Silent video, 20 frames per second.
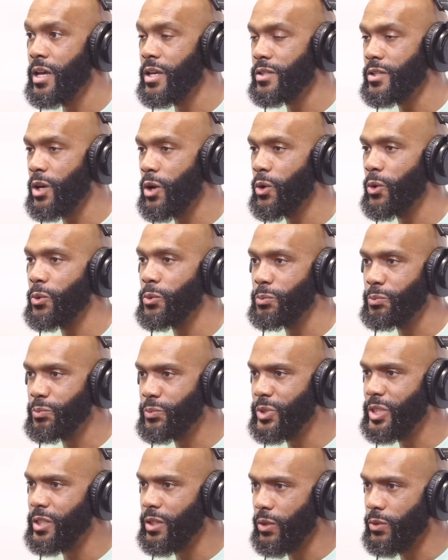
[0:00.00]
So
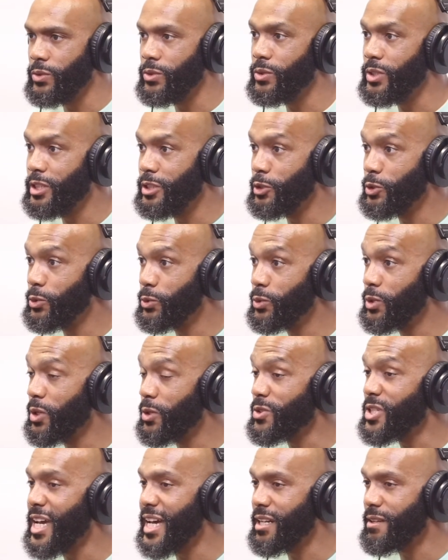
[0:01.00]
you can do
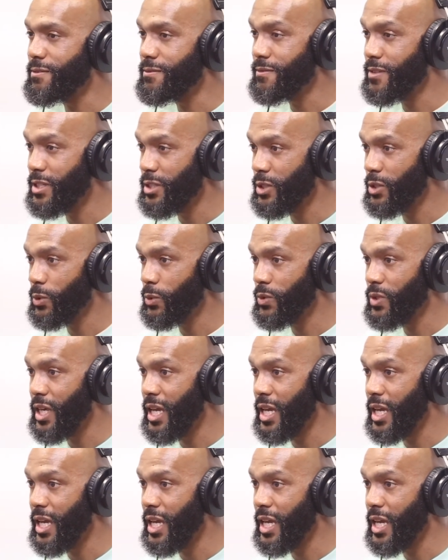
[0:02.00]
those kind of physical